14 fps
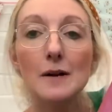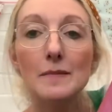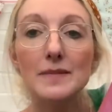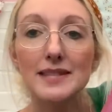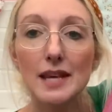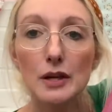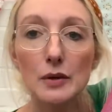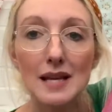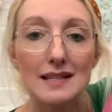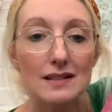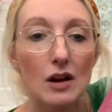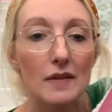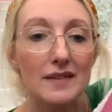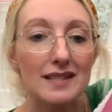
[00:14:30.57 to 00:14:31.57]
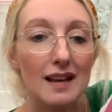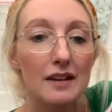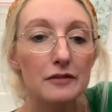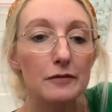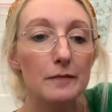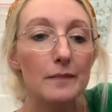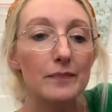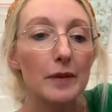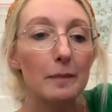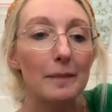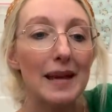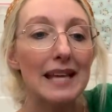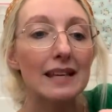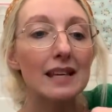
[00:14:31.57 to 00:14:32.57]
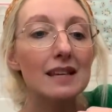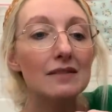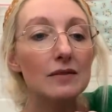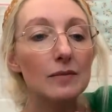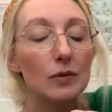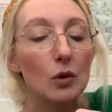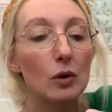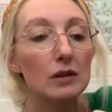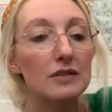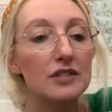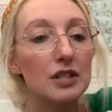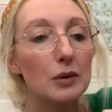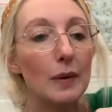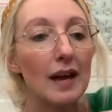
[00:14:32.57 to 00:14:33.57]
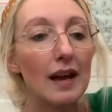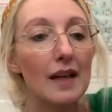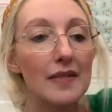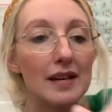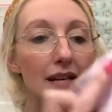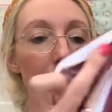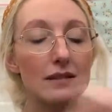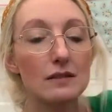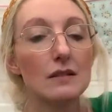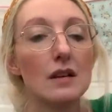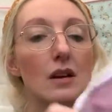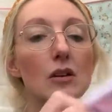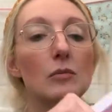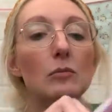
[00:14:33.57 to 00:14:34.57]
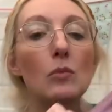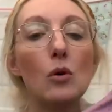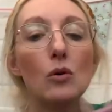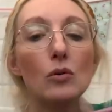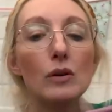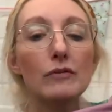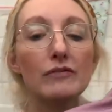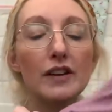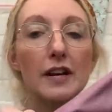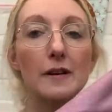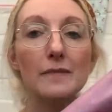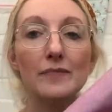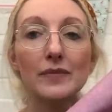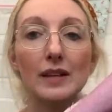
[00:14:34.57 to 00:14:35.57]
So it's got this kind of pinky colour to it, and then it's more of a